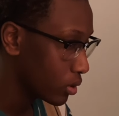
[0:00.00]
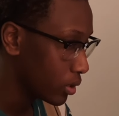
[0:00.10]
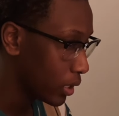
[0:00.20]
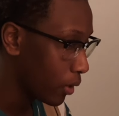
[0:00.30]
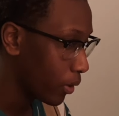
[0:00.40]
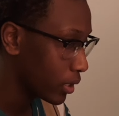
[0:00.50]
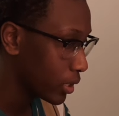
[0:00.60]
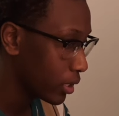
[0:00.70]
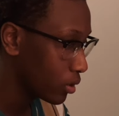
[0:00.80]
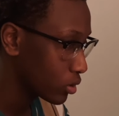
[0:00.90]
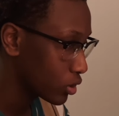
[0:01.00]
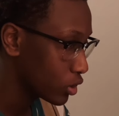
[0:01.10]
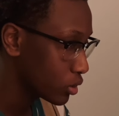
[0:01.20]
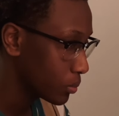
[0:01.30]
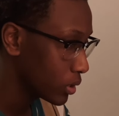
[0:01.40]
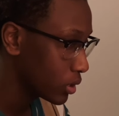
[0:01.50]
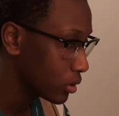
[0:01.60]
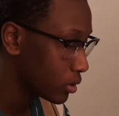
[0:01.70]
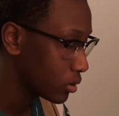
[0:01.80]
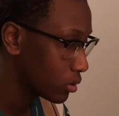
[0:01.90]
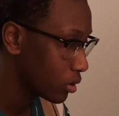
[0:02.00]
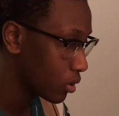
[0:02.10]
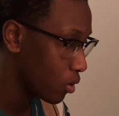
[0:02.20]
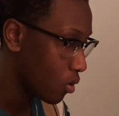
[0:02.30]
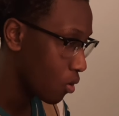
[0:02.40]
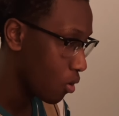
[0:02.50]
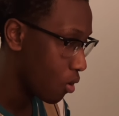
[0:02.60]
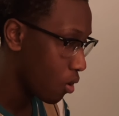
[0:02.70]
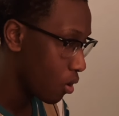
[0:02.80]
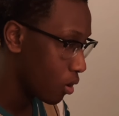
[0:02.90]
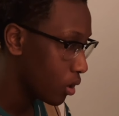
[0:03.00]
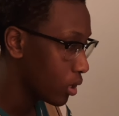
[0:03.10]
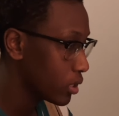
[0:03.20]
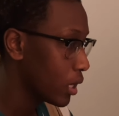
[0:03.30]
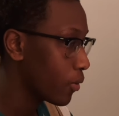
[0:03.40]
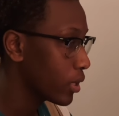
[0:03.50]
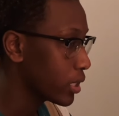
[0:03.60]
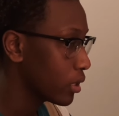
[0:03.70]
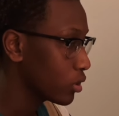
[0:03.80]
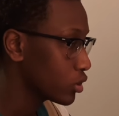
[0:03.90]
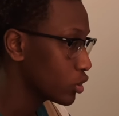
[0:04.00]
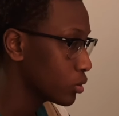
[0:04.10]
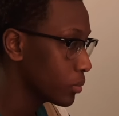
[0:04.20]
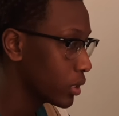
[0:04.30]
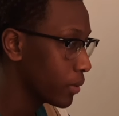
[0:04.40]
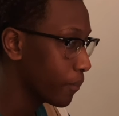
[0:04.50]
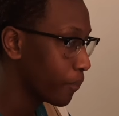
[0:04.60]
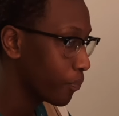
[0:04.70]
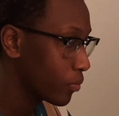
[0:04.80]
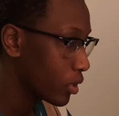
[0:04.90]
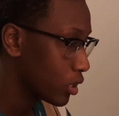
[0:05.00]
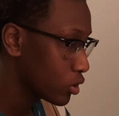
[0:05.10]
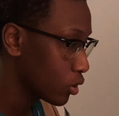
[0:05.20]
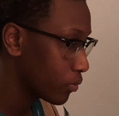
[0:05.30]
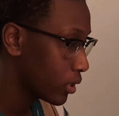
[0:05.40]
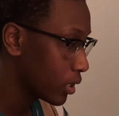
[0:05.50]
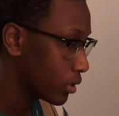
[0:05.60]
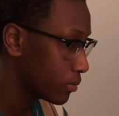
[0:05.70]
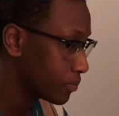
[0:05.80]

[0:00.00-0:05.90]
that right there looks good to me. Hold on. That right there looks good to me. And so far,